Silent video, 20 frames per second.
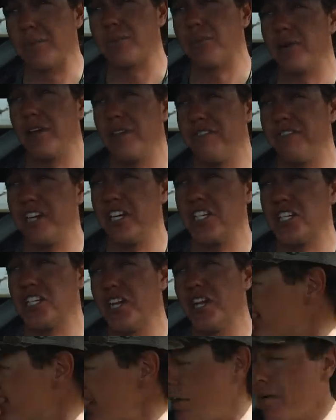to pre-fish.
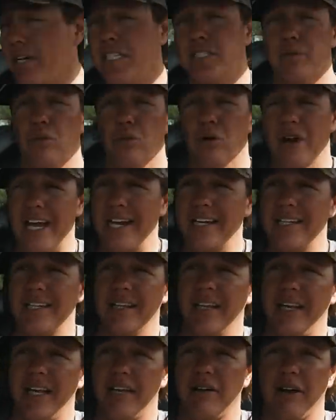Anyways, we're headed to
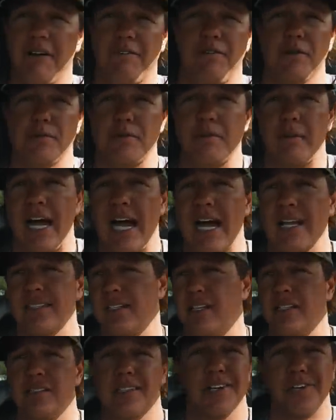the lake. We gotta fill some gas
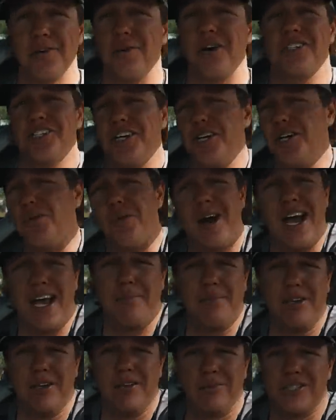and I'll tell you why
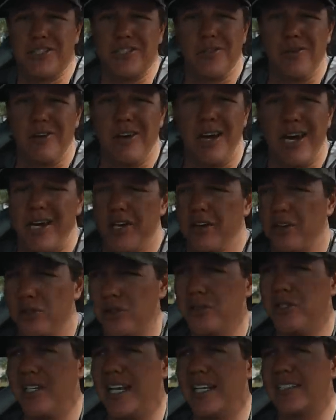I'm here, what's going on and
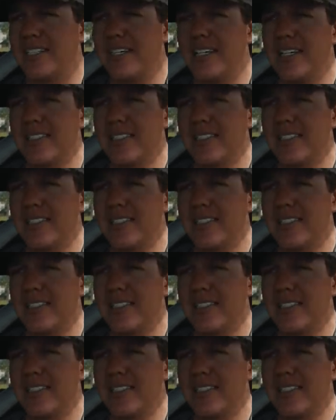who Dustin